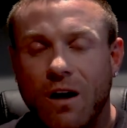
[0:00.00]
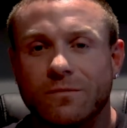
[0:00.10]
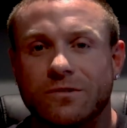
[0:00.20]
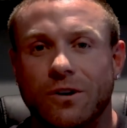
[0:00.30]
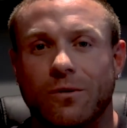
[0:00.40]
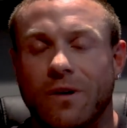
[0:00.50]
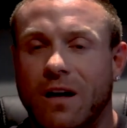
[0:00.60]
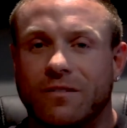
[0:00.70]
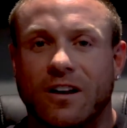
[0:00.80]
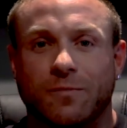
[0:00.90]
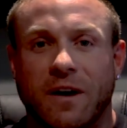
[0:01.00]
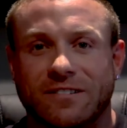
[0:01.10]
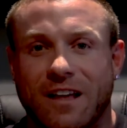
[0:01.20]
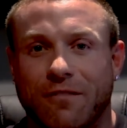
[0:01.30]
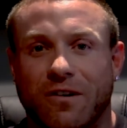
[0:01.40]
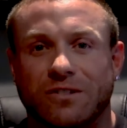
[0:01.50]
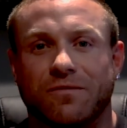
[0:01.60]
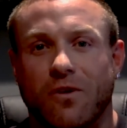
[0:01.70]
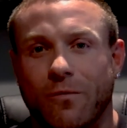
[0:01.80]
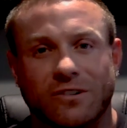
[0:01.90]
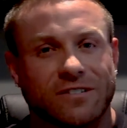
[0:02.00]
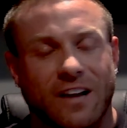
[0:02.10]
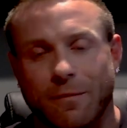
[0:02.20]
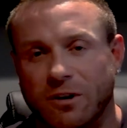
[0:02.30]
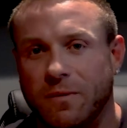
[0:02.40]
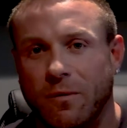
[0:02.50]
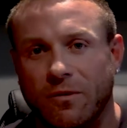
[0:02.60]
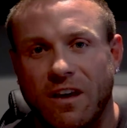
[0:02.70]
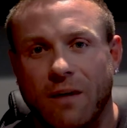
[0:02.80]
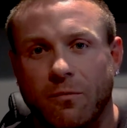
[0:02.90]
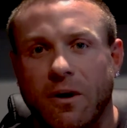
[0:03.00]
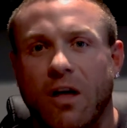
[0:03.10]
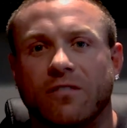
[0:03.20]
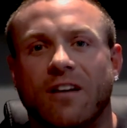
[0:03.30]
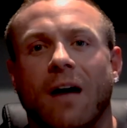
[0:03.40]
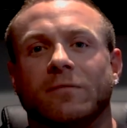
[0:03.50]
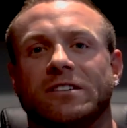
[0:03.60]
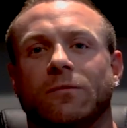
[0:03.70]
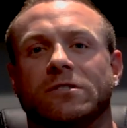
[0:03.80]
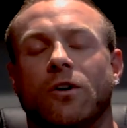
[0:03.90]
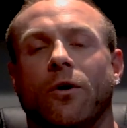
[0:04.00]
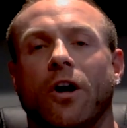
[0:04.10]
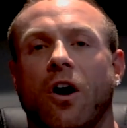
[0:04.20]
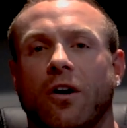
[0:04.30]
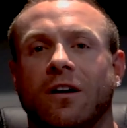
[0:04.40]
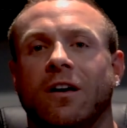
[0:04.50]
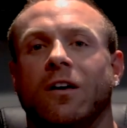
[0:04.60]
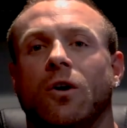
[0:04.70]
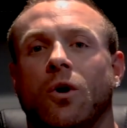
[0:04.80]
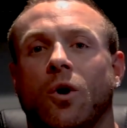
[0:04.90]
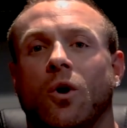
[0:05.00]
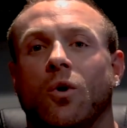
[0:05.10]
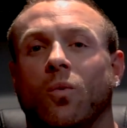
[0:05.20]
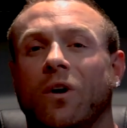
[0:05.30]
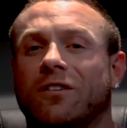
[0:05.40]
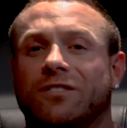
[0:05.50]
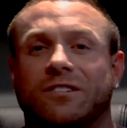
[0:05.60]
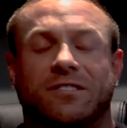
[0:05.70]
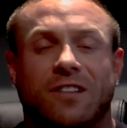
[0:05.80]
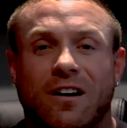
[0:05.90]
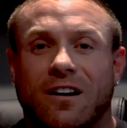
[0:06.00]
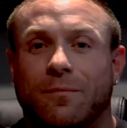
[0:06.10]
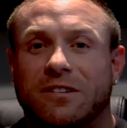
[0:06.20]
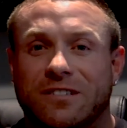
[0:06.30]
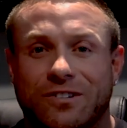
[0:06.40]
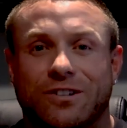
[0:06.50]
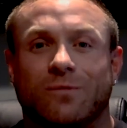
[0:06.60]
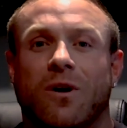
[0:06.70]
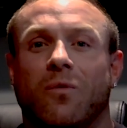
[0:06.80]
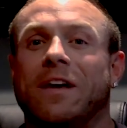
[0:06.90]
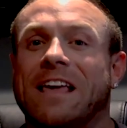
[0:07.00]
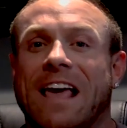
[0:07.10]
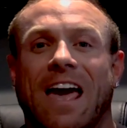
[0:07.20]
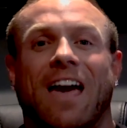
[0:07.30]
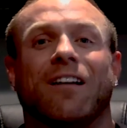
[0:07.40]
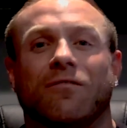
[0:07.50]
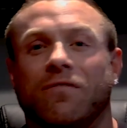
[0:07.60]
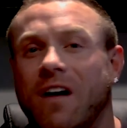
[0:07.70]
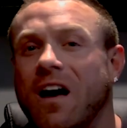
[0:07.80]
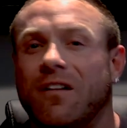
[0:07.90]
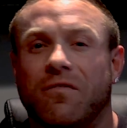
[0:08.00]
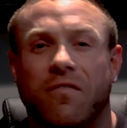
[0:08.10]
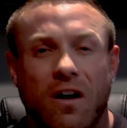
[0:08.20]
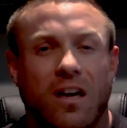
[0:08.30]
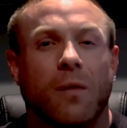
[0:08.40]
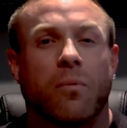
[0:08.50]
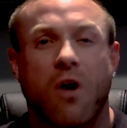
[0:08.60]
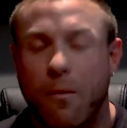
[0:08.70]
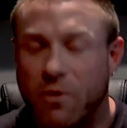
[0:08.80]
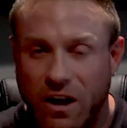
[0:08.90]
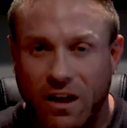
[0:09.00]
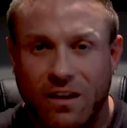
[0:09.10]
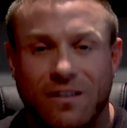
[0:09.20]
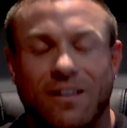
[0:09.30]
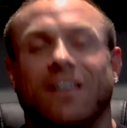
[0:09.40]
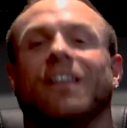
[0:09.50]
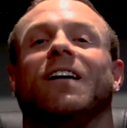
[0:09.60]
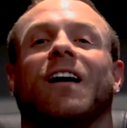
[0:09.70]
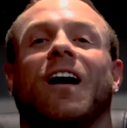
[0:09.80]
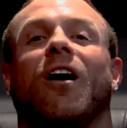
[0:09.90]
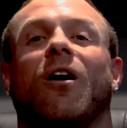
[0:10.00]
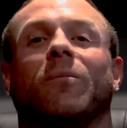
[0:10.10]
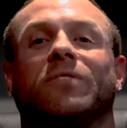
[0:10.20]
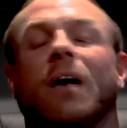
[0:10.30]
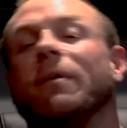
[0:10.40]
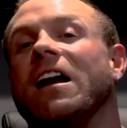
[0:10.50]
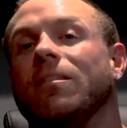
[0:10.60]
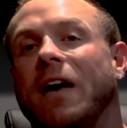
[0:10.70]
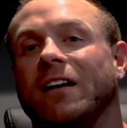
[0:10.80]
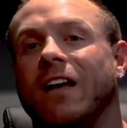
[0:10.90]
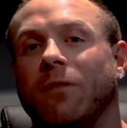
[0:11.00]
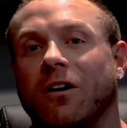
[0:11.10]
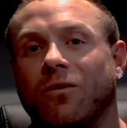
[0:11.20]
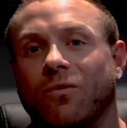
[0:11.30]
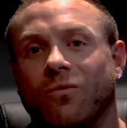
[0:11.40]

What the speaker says: So I'll touch base to that first and foremost. We got a bunch of people DMing me all the time, seeing what's going on. We are just stuck in a position where we can't find fucking property. Coming out of the pandemic,